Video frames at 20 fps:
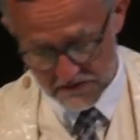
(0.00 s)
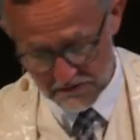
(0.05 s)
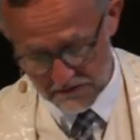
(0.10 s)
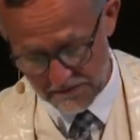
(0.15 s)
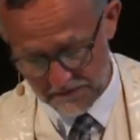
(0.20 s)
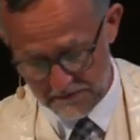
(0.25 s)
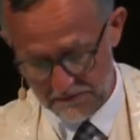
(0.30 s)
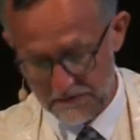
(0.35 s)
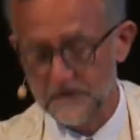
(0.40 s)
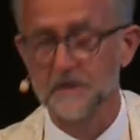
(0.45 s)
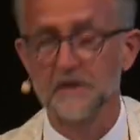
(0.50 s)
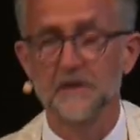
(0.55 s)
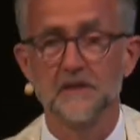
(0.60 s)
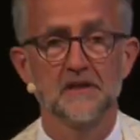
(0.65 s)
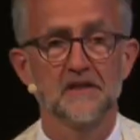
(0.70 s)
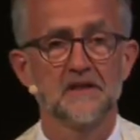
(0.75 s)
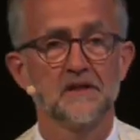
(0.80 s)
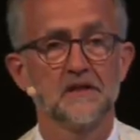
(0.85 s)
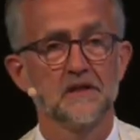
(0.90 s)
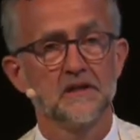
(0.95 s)
to you,
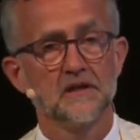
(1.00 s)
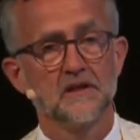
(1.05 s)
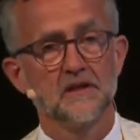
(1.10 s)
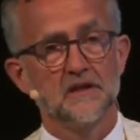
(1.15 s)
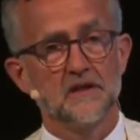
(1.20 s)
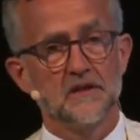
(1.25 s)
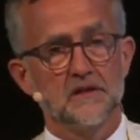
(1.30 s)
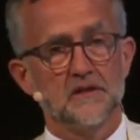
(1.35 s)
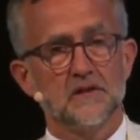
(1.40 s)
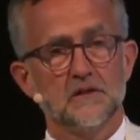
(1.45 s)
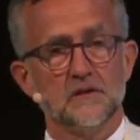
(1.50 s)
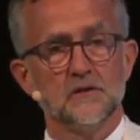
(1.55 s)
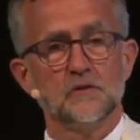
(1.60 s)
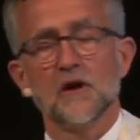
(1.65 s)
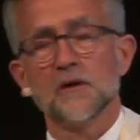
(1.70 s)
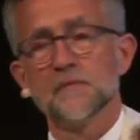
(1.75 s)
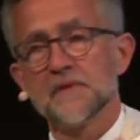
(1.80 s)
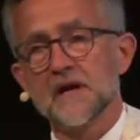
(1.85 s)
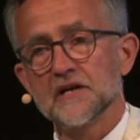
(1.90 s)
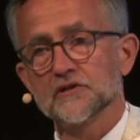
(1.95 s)

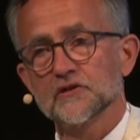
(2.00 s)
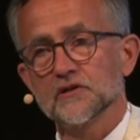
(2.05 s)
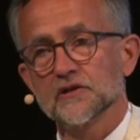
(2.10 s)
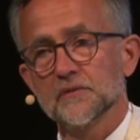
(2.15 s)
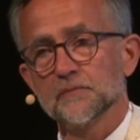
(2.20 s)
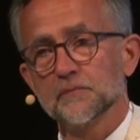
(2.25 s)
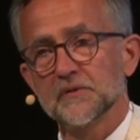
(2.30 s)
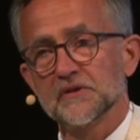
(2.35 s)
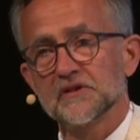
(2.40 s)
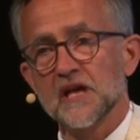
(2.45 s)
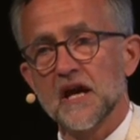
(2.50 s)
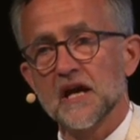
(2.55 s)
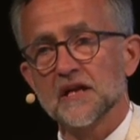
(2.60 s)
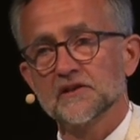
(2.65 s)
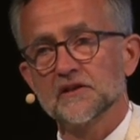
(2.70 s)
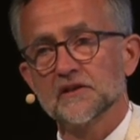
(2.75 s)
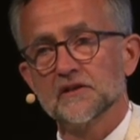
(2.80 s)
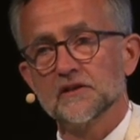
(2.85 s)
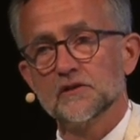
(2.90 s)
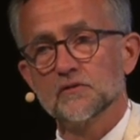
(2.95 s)
You are measured and
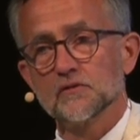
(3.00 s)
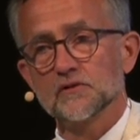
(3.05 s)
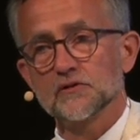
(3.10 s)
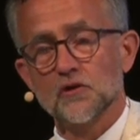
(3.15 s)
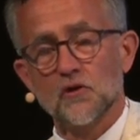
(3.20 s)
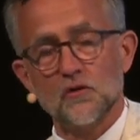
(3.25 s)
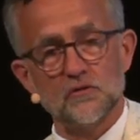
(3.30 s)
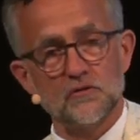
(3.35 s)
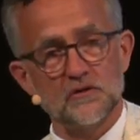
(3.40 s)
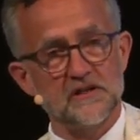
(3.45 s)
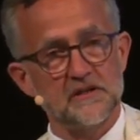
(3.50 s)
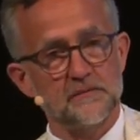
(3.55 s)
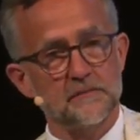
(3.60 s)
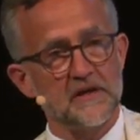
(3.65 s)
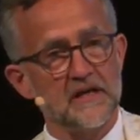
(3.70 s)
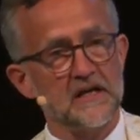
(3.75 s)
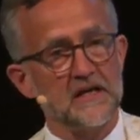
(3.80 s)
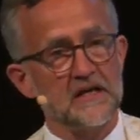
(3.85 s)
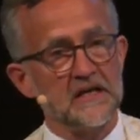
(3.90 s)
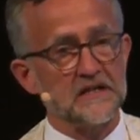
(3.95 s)
protected, and you are totally
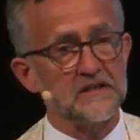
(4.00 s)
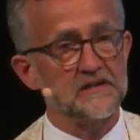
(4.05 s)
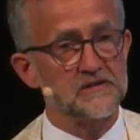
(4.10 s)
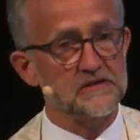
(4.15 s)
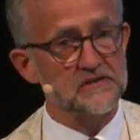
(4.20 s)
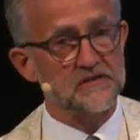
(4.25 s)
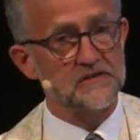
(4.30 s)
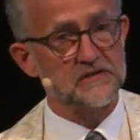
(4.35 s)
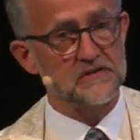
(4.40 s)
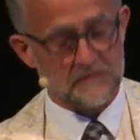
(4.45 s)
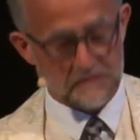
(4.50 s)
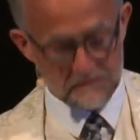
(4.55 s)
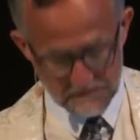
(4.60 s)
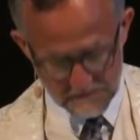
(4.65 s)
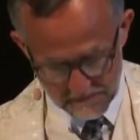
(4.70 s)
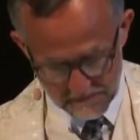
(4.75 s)
in my hands.